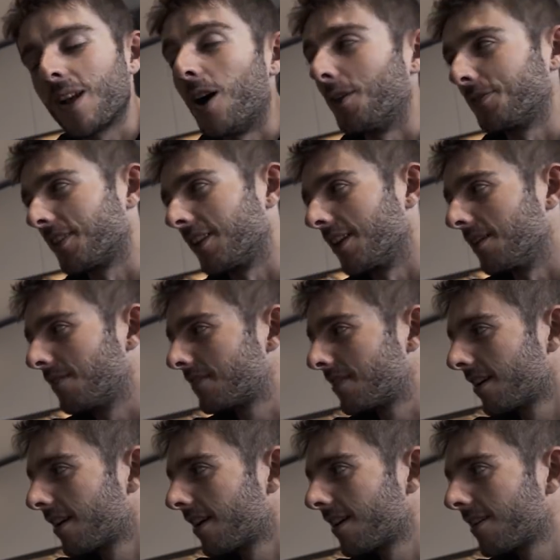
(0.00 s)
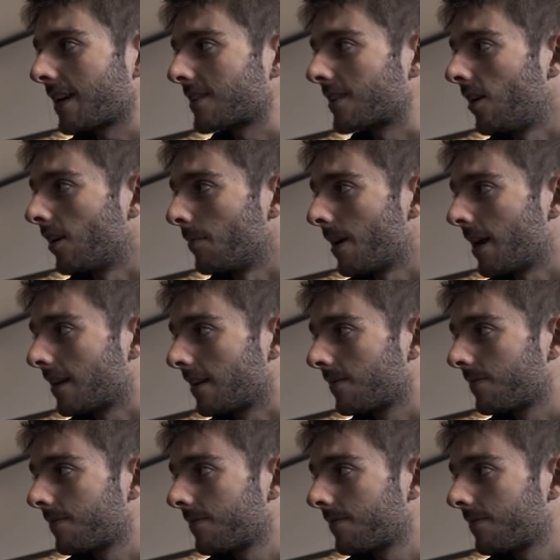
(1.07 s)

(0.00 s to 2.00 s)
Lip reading: After the lift. Starting a band.